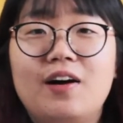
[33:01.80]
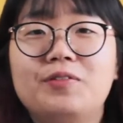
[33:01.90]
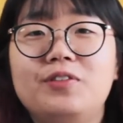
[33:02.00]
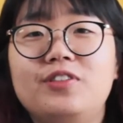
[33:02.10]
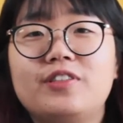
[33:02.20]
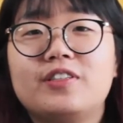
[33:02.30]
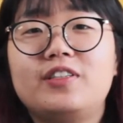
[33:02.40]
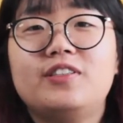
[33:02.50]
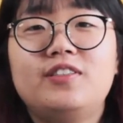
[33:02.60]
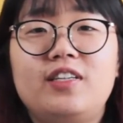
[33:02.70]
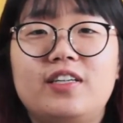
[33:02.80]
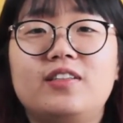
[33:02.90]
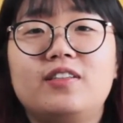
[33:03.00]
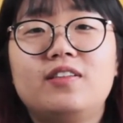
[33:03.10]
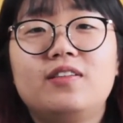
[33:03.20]
I'll do onion
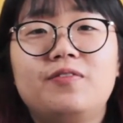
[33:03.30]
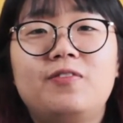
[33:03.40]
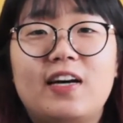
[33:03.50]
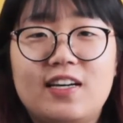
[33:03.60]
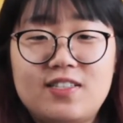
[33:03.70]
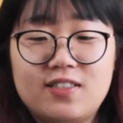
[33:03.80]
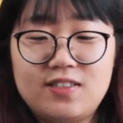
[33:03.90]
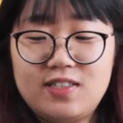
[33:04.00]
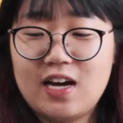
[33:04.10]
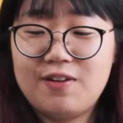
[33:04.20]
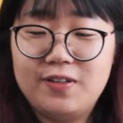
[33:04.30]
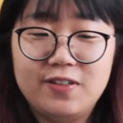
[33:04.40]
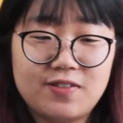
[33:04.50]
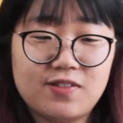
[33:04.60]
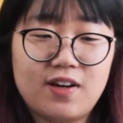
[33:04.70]
skin first and see how it
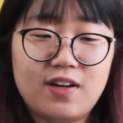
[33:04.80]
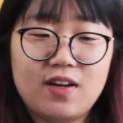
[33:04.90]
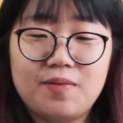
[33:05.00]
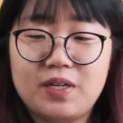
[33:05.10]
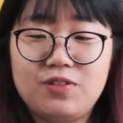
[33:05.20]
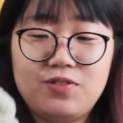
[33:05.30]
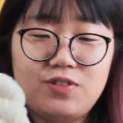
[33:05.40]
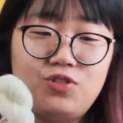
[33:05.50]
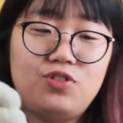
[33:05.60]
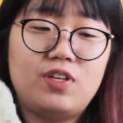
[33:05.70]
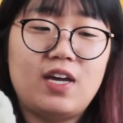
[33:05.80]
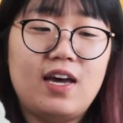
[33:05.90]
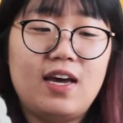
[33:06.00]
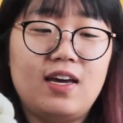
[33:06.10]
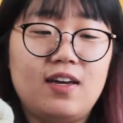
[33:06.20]
looks like. I might do it
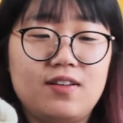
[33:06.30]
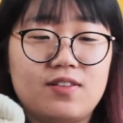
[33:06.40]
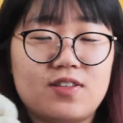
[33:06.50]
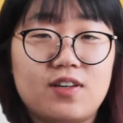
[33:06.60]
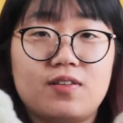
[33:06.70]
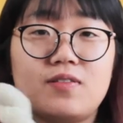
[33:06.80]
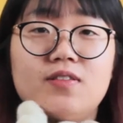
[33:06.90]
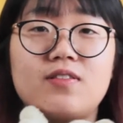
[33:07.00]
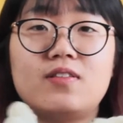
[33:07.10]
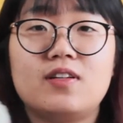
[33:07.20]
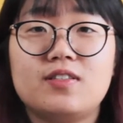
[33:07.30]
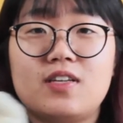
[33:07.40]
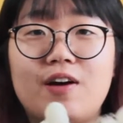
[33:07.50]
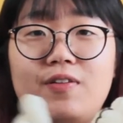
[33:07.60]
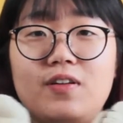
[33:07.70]
today, so let's see
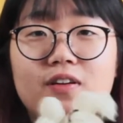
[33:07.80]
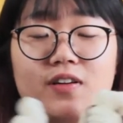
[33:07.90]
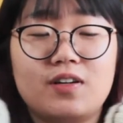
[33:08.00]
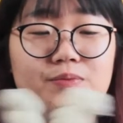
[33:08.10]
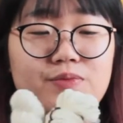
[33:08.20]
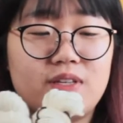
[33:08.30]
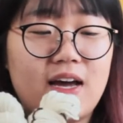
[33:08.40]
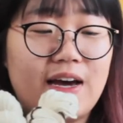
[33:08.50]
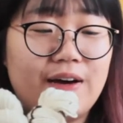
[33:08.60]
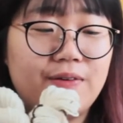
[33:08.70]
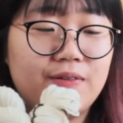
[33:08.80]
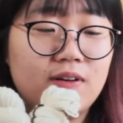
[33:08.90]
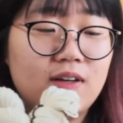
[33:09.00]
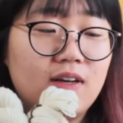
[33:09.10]
how it comes out.